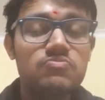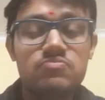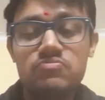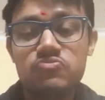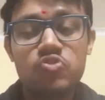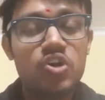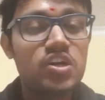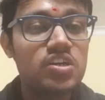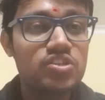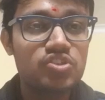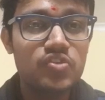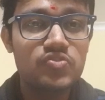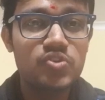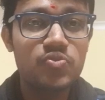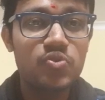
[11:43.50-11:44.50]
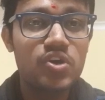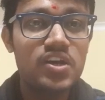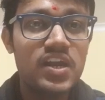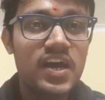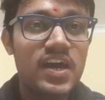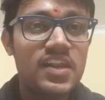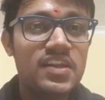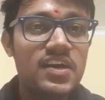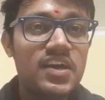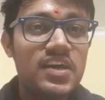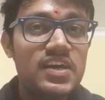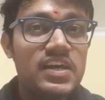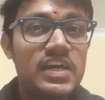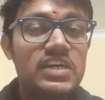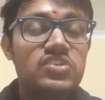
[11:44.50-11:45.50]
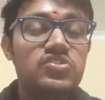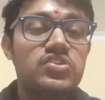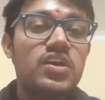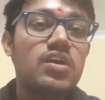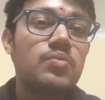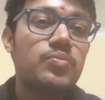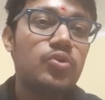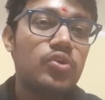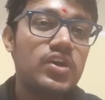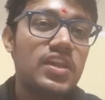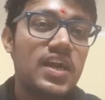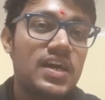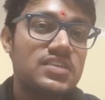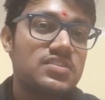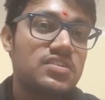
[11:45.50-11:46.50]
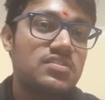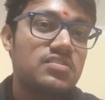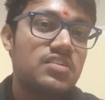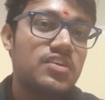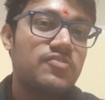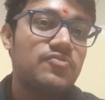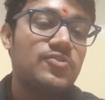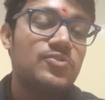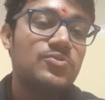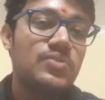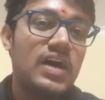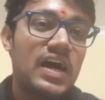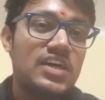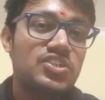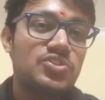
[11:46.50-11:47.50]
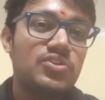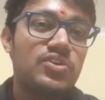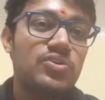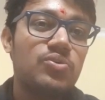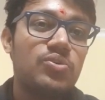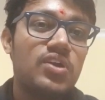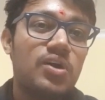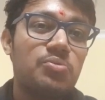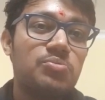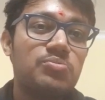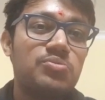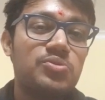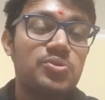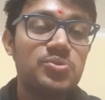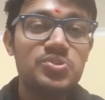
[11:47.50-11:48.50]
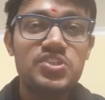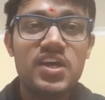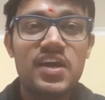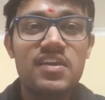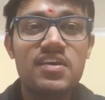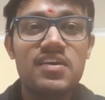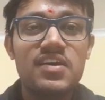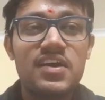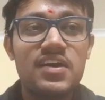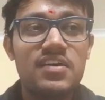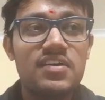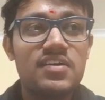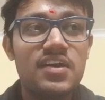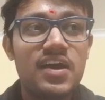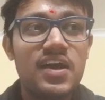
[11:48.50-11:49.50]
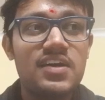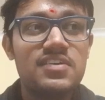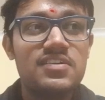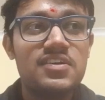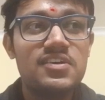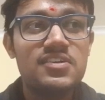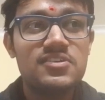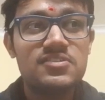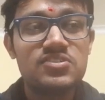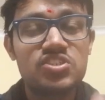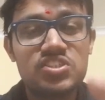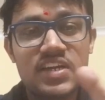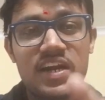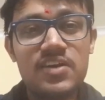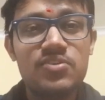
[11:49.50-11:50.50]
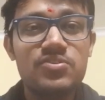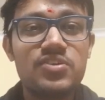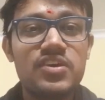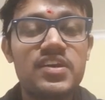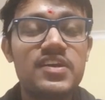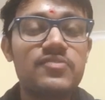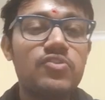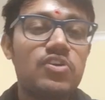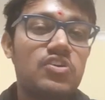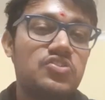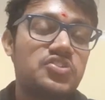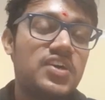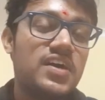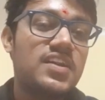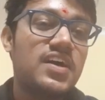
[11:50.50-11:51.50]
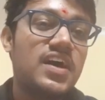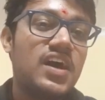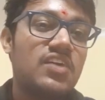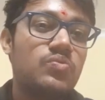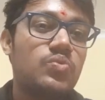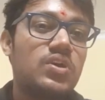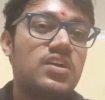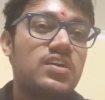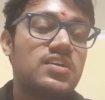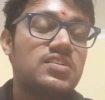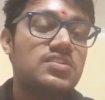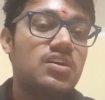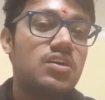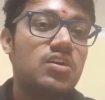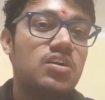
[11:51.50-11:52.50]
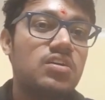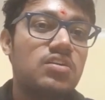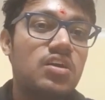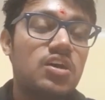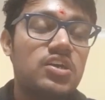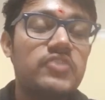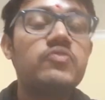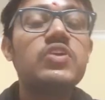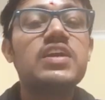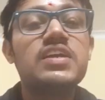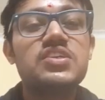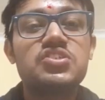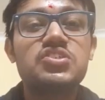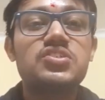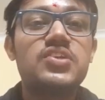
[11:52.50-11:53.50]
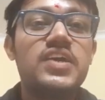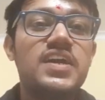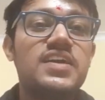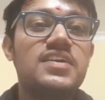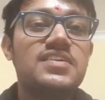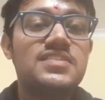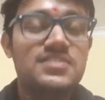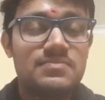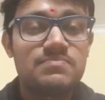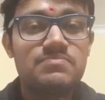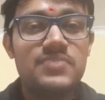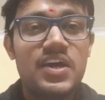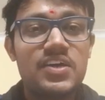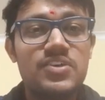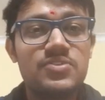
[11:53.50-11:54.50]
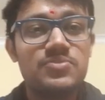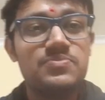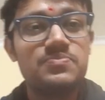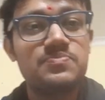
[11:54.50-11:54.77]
wonders of the world, and its real beauty lies in if you actually go down to China and stand on the Great Wall of China and witness its greatness. Thank you.